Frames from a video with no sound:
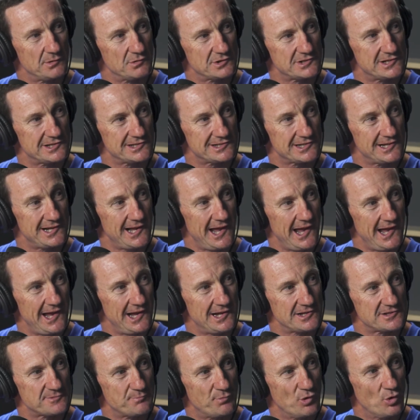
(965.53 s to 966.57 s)
which is
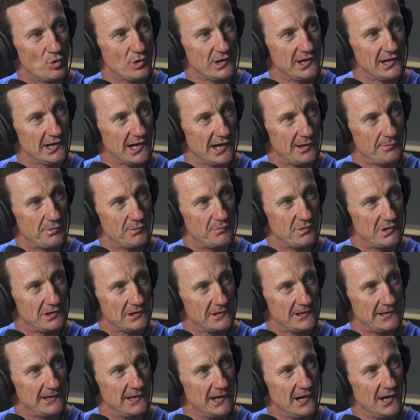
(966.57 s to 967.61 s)
enhanced boarding
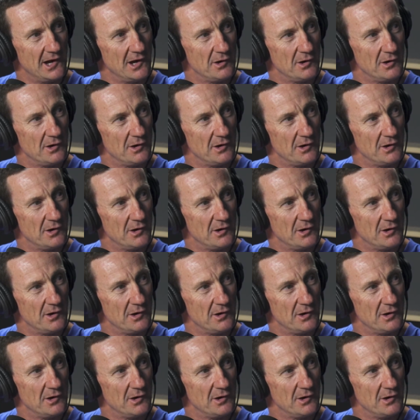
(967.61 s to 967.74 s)
capability.